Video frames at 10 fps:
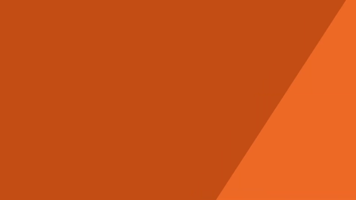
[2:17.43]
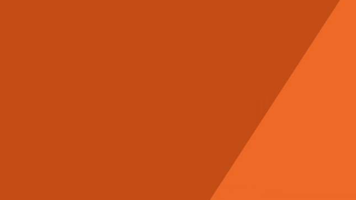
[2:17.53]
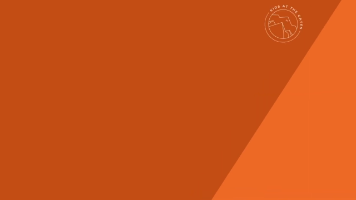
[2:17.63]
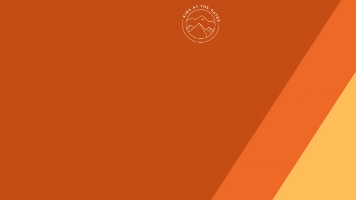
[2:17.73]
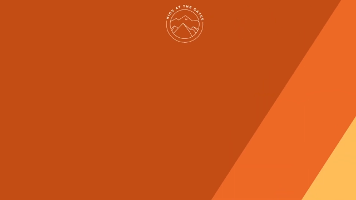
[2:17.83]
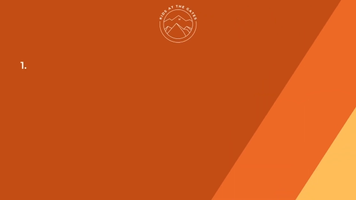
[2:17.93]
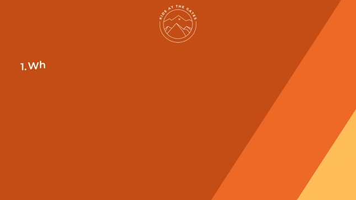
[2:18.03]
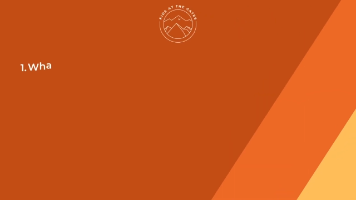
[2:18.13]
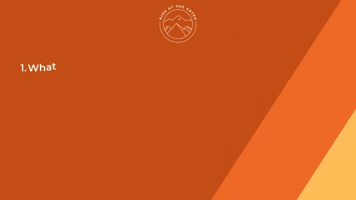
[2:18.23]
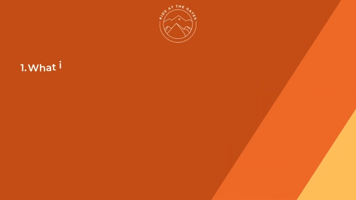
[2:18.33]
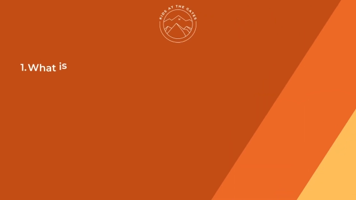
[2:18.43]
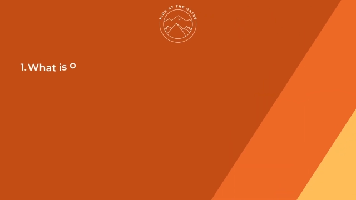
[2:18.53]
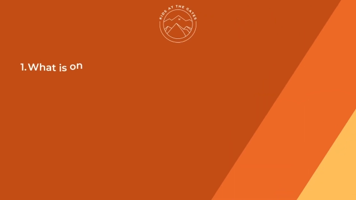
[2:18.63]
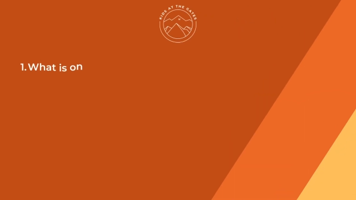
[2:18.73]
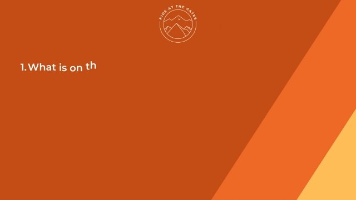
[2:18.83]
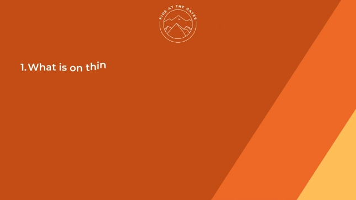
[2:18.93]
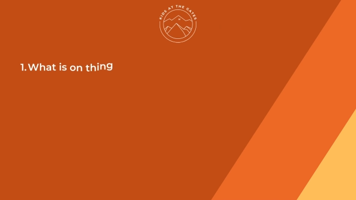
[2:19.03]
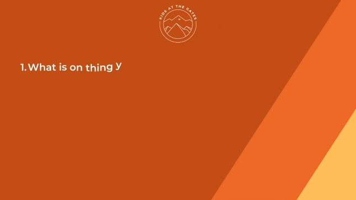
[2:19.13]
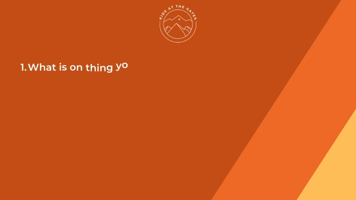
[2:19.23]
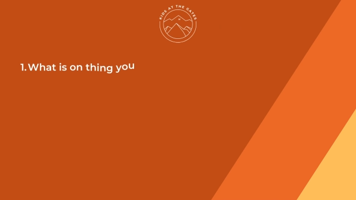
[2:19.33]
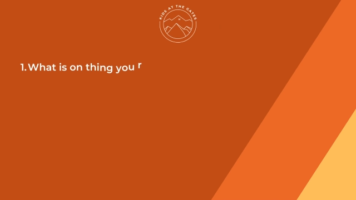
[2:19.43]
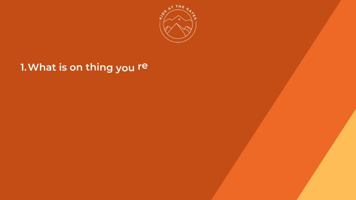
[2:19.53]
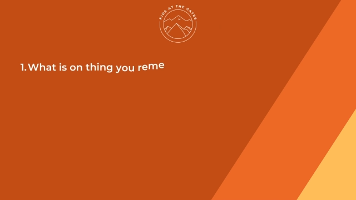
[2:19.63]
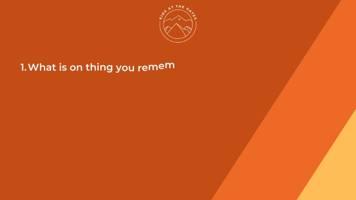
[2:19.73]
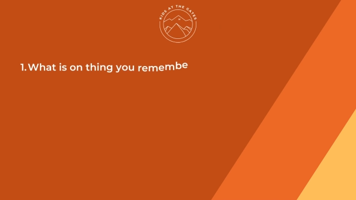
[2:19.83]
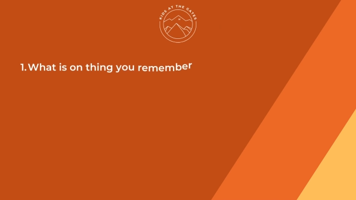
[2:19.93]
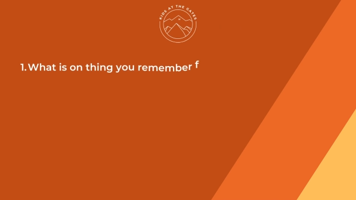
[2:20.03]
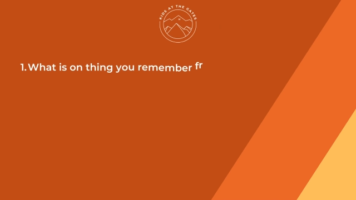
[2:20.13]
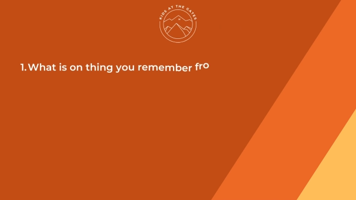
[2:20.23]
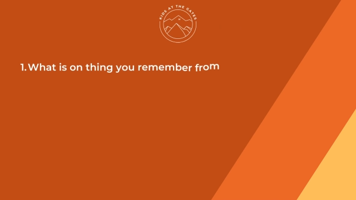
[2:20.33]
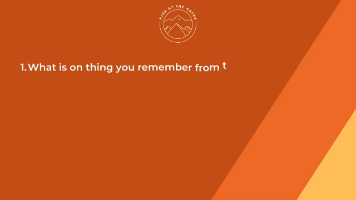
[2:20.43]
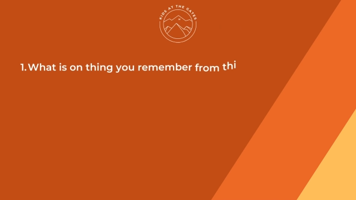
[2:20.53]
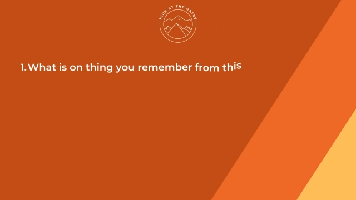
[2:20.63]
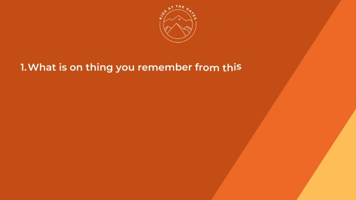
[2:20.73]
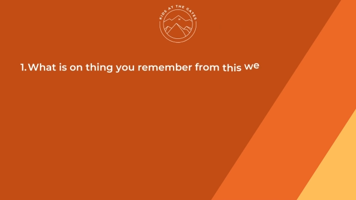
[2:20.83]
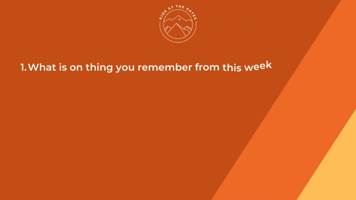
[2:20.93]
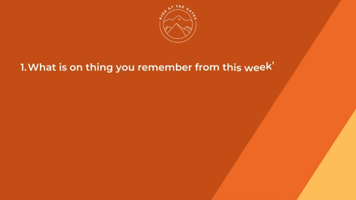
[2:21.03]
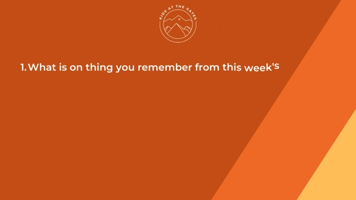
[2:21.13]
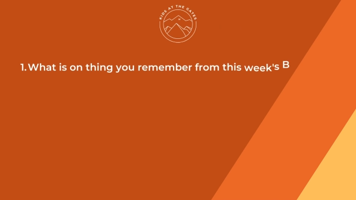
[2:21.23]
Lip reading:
Nobody's mouth can be seen.